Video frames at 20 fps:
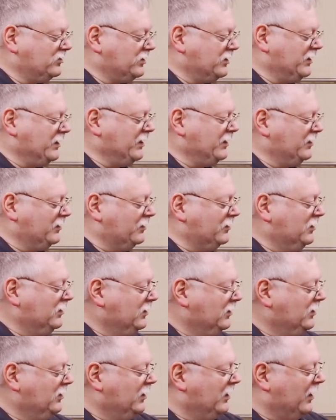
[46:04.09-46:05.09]
as you can.
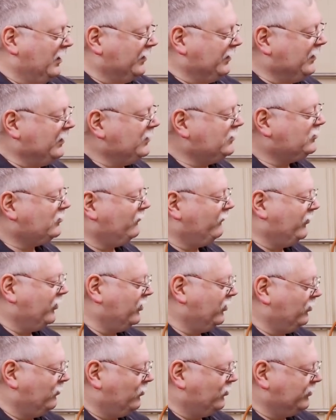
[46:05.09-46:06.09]
Heat's a
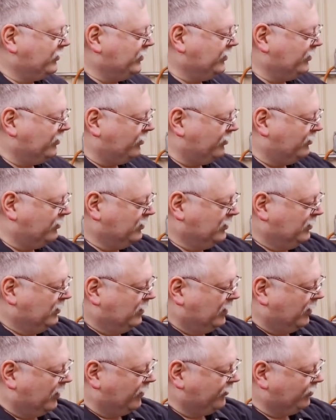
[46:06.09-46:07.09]
variable here.
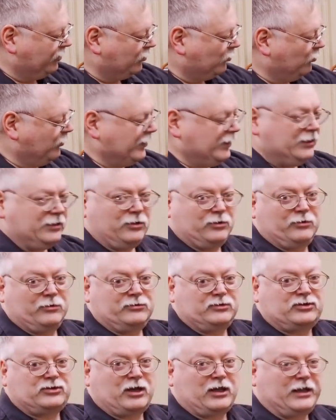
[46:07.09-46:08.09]
Your wheel
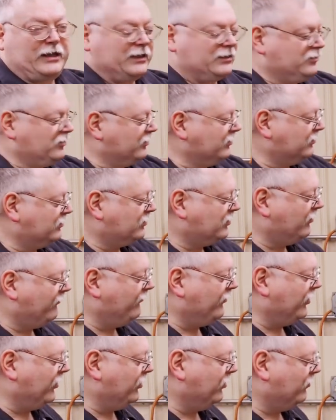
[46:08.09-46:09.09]
selection's a
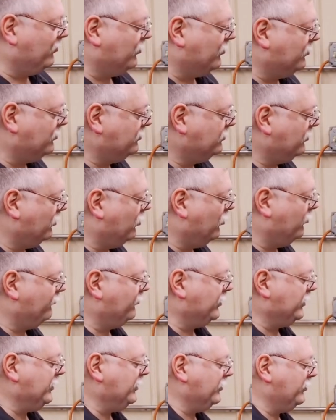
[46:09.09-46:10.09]
variable over
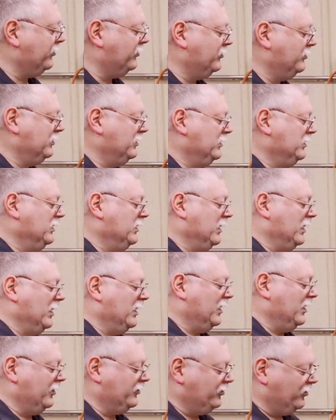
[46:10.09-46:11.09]
here.
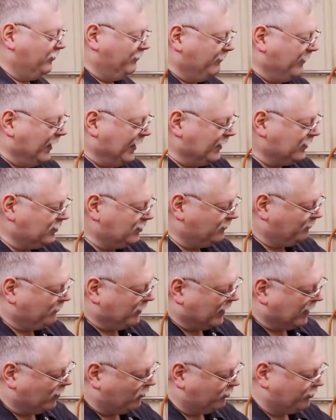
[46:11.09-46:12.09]
Your magnet
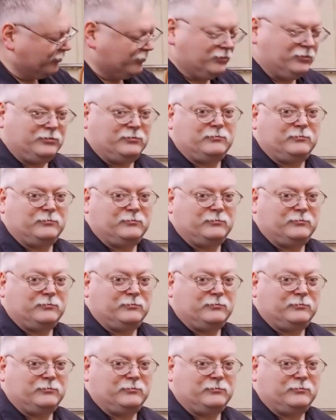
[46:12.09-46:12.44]
power,